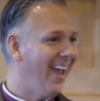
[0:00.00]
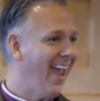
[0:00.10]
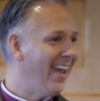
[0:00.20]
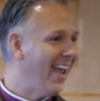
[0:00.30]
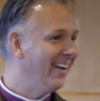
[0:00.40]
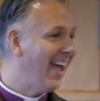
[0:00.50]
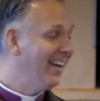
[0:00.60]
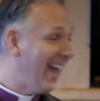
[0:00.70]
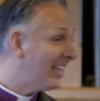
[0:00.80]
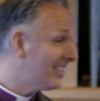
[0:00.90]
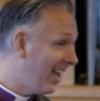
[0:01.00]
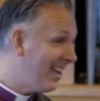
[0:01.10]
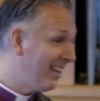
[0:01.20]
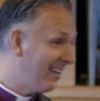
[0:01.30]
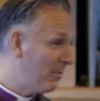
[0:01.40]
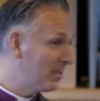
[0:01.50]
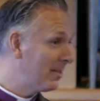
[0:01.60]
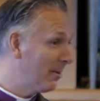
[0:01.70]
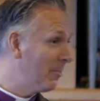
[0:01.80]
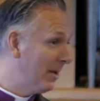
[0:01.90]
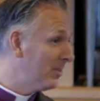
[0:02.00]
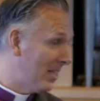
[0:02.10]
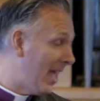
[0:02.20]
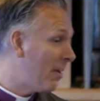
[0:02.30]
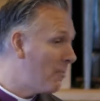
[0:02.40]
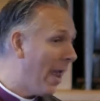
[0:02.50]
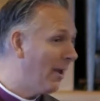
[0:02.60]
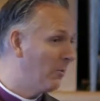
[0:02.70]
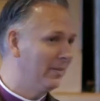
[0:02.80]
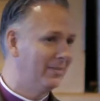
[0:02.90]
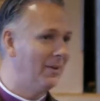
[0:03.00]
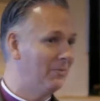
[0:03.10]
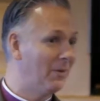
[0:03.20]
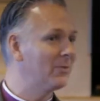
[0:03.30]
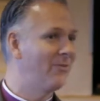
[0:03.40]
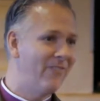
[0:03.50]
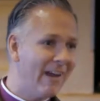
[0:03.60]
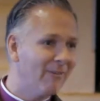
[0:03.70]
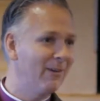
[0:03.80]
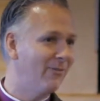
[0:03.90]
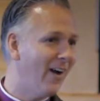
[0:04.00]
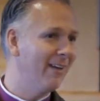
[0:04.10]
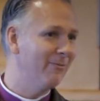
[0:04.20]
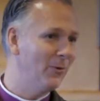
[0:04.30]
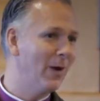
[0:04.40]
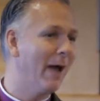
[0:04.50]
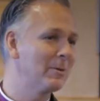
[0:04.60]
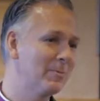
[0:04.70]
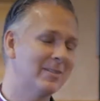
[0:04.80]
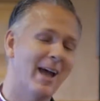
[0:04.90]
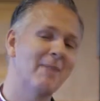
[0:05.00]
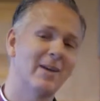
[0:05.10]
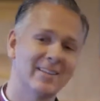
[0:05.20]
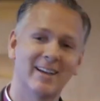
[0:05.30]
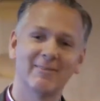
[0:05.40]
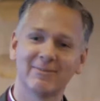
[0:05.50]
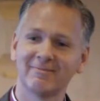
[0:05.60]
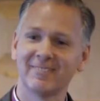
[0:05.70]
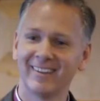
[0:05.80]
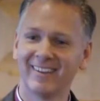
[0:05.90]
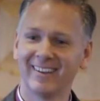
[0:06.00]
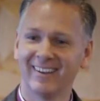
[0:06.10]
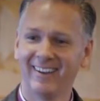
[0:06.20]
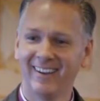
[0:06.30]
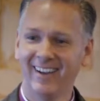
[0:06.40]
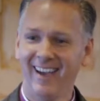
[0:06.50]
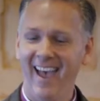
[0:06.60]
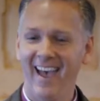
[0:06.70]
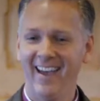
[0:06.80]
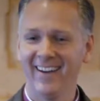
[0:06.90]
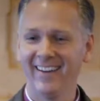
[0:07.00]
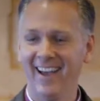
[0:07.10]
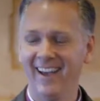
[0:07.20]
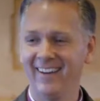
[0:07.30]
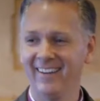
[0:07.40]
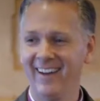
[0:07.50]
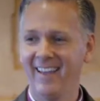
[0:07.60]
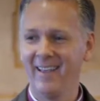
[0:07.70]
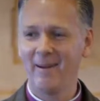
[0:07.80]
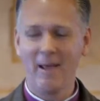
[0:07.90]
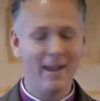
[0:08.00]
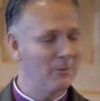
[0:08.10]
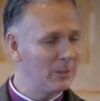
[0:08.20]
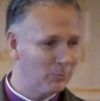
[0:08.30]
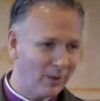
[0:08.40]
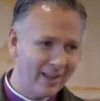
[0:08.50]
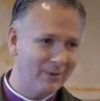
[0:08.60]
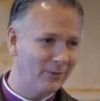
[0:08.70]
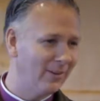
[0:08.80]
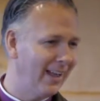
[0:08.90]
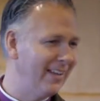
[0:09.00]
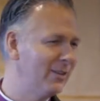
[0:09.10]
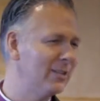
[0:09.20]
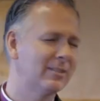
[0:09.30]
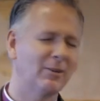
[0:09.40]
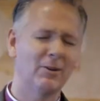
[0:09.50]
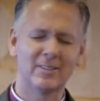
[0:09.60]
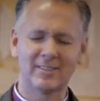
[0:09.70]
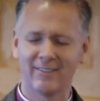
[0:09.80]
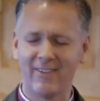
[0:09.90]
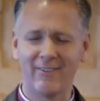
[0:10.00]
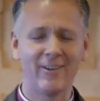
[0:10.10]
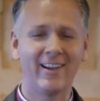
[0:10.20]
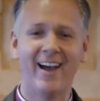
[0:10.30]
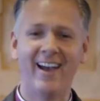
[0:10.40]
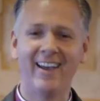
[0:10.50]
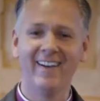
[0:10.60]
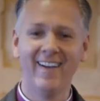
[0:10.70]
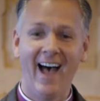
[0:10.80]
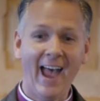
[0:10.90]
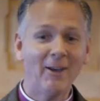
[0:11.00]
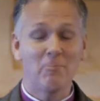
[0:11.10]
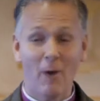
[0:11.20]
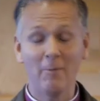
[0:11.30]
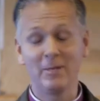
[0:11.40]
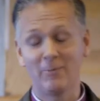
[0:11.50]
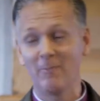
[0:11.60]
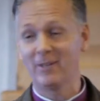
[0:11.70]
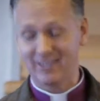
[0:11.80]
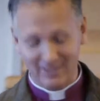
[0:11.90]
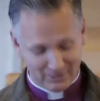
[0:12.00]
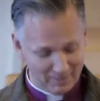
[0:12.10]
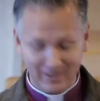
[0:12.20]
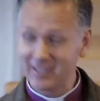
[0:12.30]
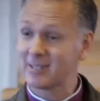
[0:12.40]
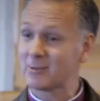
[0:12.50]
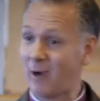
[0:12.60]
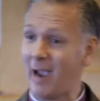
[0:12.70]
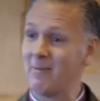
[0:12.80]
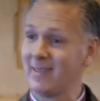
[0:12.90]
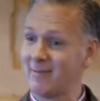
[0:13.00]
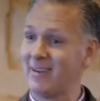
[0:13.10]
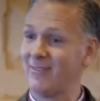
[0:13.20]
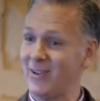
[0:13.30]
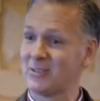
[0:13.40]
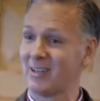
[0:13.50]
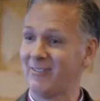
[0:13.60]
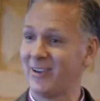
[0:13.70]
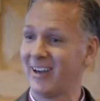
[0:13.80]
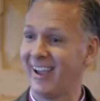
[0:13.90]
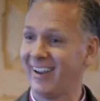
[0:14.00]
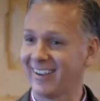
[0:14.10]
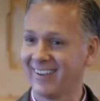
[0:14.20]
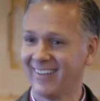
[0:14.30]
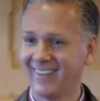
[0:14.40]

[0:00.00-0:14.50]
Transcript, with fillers: And, and, and, last night, it was a little bit, it was like a banquet. There, there was very fine food. I was beside myself and, and um, and, and, and, it was plentiful, and desserts of every kind. I could probably spend much of the sermon just describing them individually if you'd like.